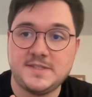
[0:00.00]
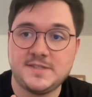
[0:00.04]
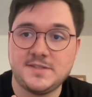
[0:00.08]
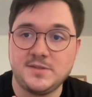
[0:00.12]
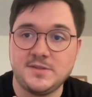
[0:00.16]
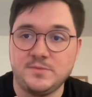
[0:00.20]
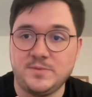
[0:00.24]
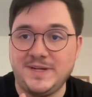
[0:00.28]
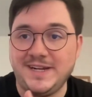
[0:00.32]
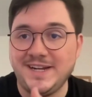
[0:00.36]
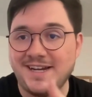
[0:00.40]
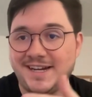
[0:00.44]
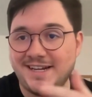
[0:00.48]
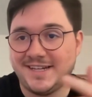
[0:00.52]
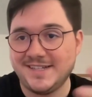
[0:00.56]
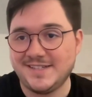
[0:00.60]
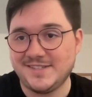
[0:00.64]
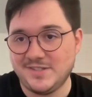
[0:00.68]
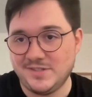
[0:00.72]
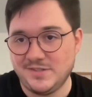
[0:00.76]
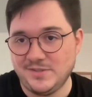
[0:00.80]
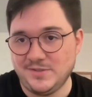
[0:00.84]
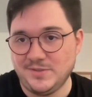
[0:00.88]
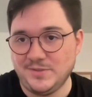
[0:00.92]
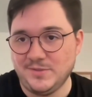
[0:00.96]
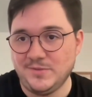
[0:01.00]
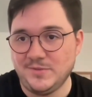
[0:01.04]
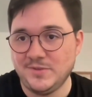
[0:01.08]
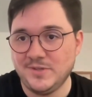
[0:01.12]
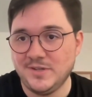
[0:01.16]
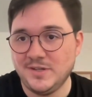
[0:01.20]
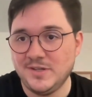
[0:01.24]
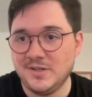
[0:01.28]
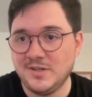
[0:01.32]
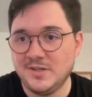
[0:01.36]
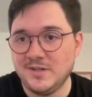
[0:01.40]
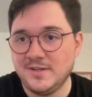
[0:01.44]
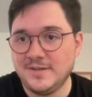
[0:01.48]
So we had to
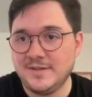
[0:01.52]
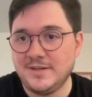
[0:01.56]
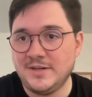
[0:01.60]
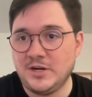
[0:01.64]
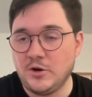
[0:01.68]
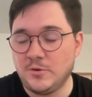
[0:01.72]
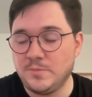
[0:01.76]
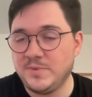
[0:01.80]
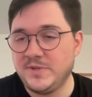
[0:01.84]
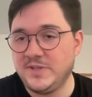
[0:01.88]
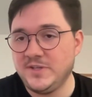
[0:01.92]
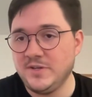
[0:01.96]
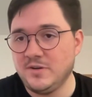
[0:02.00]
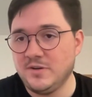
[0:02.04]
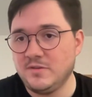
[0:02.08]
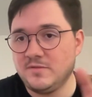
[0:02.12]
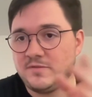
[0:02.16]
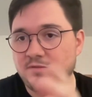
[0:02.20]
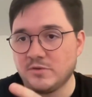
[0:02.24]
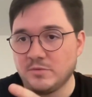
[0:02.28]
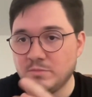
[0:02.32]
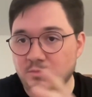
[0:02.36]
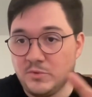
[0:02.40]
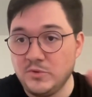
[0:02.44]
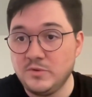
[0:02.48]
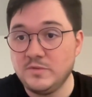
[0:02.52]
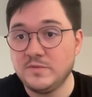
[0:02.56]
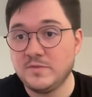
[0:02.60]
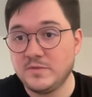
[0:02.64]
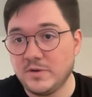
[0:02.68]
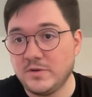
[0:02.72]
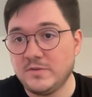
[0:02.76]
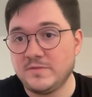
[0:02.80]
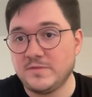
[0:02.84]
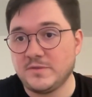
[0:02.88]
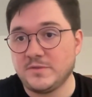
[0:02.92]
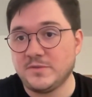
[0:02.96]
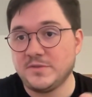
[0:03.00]
move
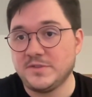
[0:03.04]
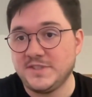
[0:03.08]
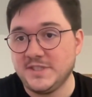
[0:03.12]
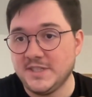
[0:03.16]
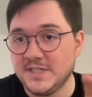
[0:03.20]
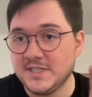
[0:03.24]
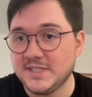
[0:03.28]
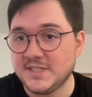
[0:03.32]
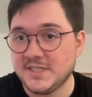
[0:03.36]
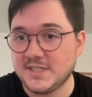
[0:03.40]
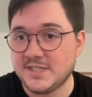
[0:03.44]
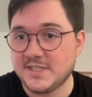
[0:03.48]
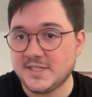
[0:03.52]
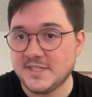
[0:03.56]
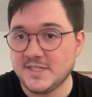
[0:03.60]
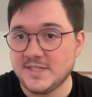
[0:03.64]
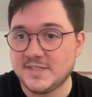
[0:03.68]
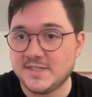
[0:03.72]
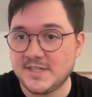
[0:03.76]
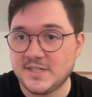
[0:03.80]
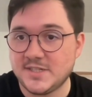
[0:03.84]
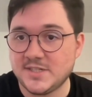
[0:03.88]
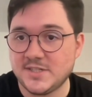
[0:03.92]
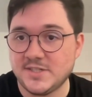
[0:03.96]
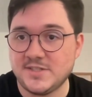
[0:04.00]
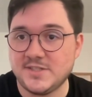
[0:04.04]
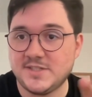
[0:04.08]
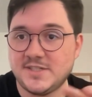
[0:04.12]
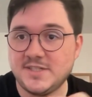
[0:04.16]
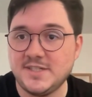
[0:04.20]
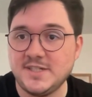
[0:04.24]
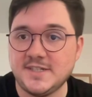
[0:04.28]
over the existing sessions,